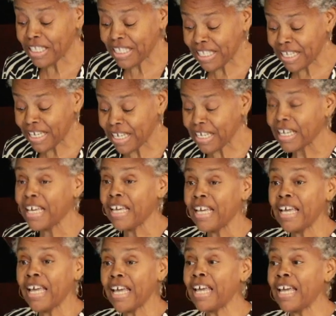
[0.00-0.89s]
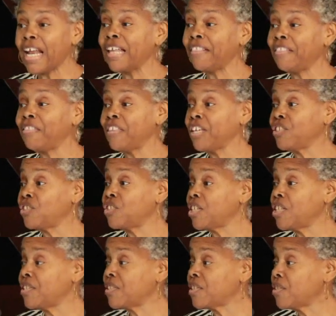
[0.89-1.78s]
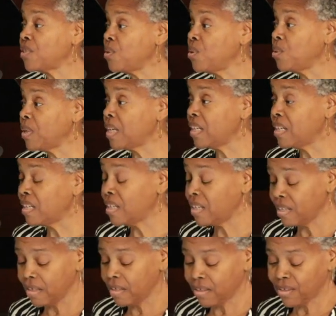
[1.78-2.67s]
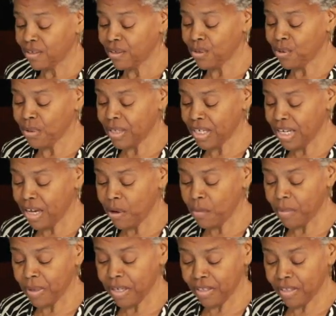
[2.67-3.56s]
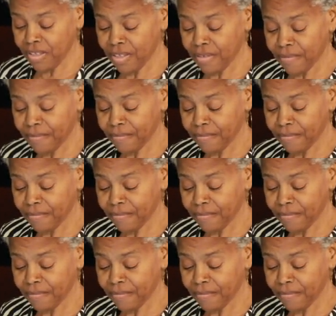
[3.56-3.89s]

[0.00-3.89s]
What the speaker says: sick, and I think, Jesus, you can help us."